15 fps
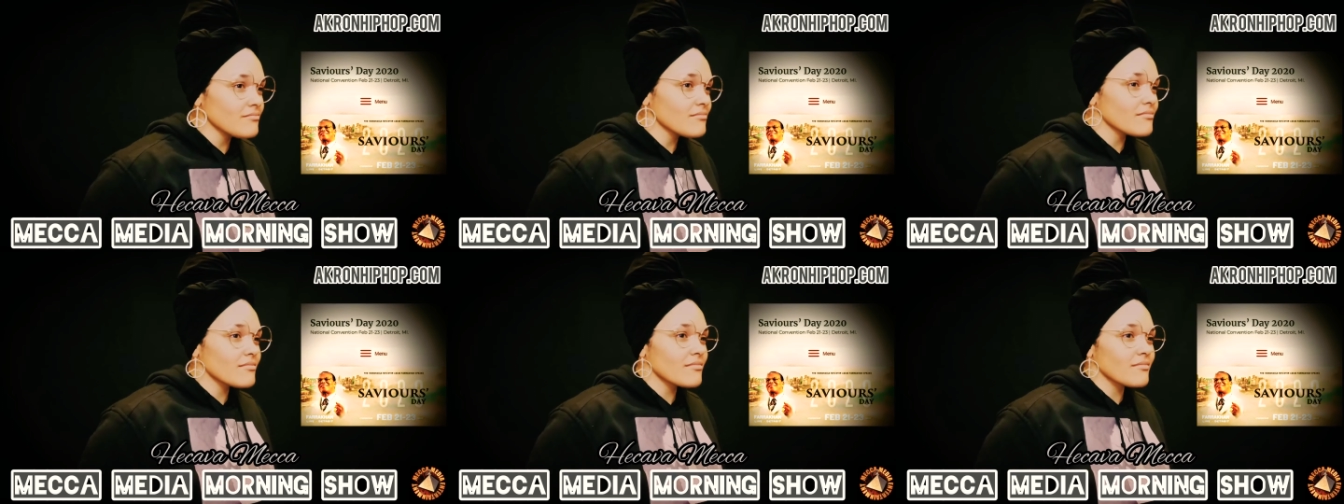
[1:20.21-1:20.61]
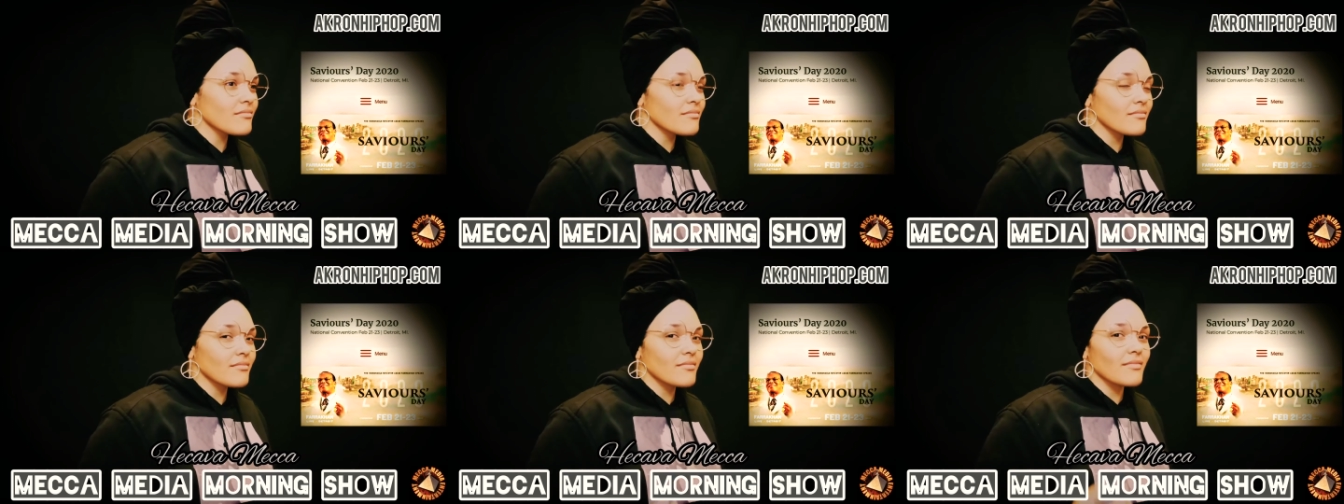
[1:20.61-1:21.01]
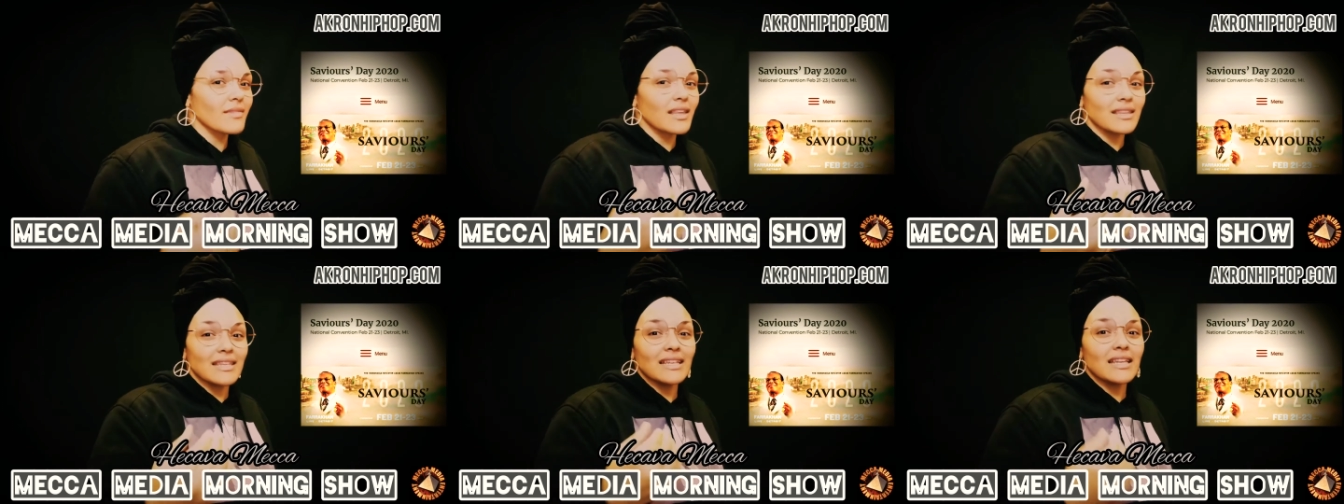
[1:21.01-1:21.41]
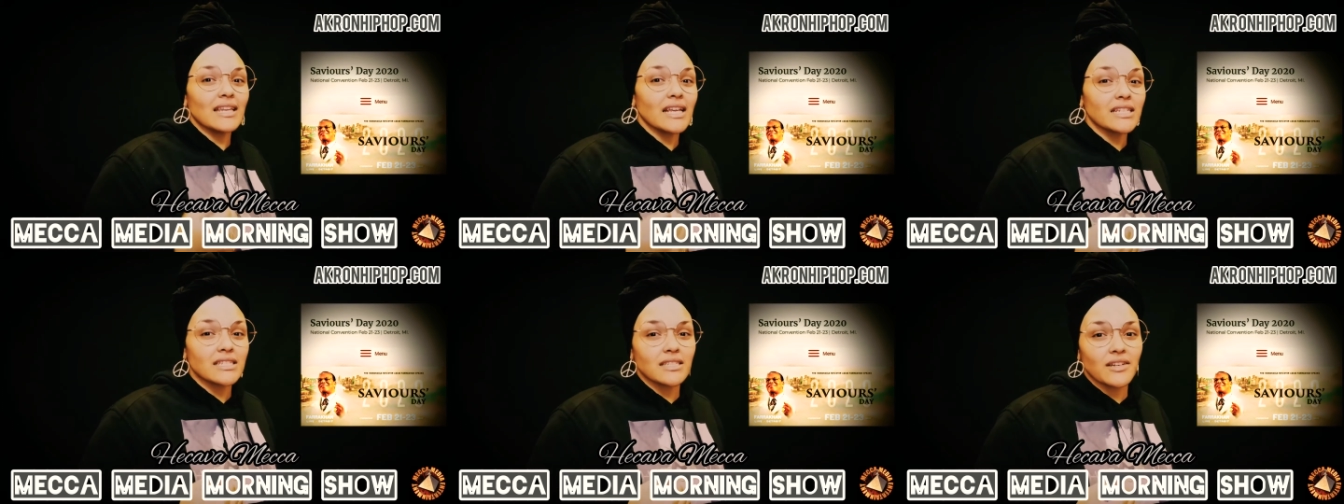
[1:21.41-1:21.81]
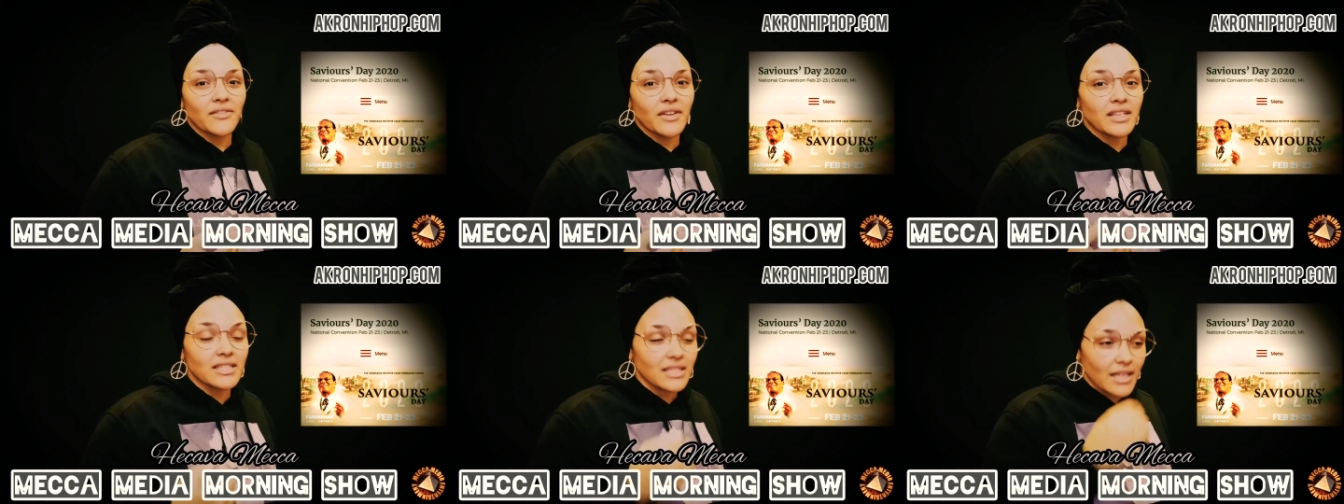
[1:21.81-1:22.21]
us. In the nation of
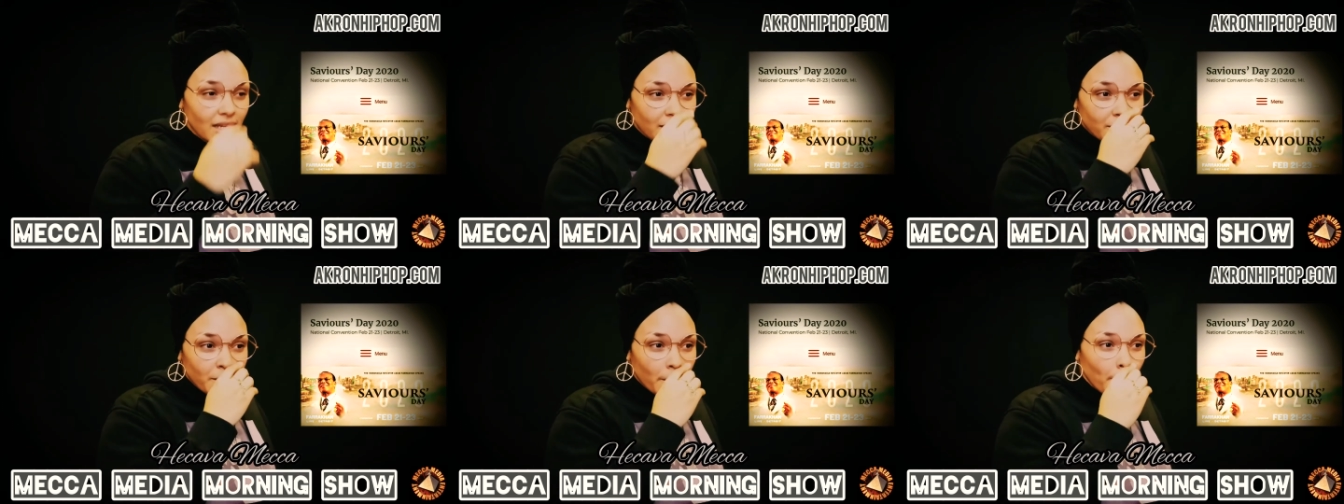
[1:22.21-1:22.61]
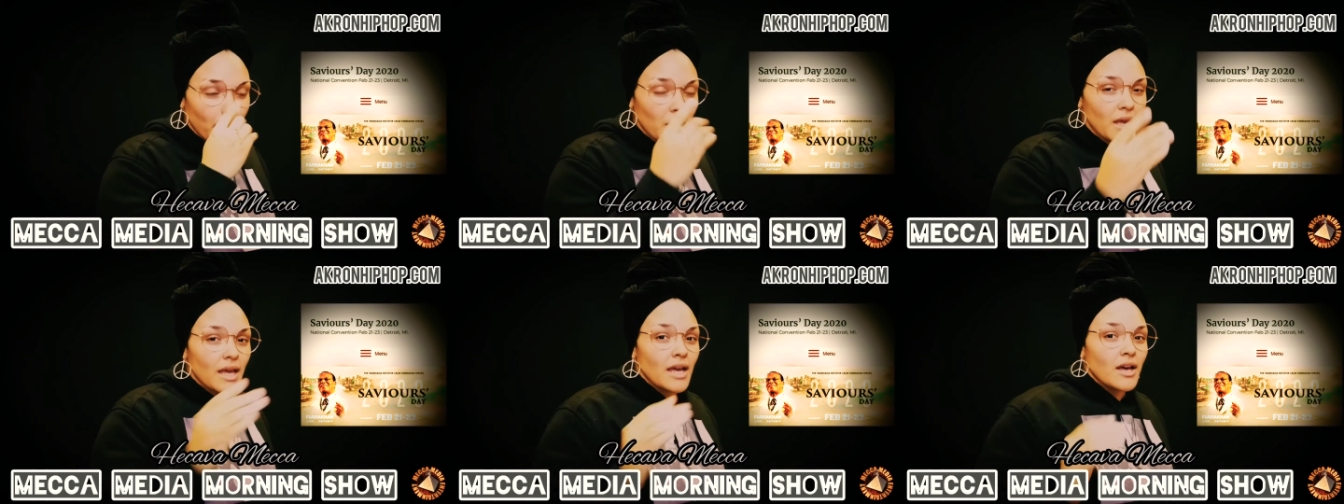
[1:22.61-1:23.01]
Islam. Thank you.